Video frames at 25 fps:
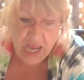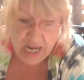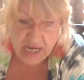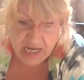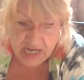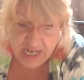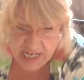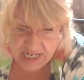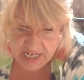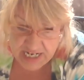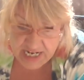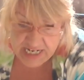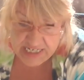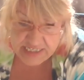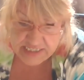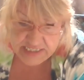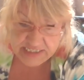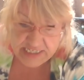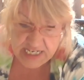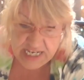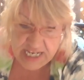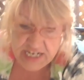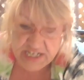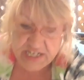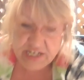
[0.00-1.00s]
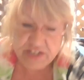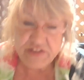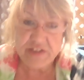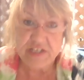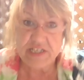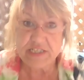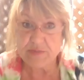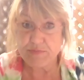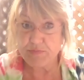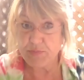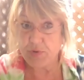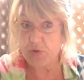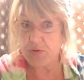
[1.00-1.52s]
Like I said, in
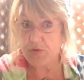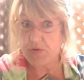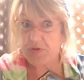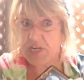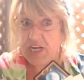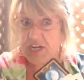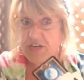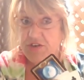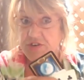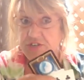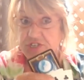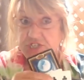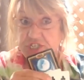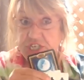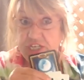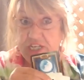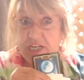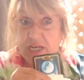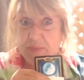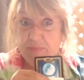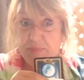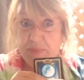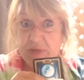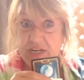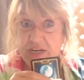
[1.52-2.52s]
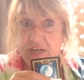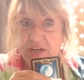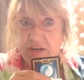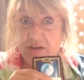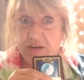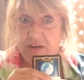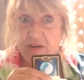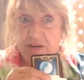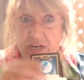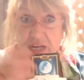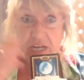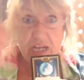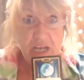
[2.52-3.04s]
this moon energy up
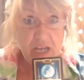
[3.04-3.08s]
here,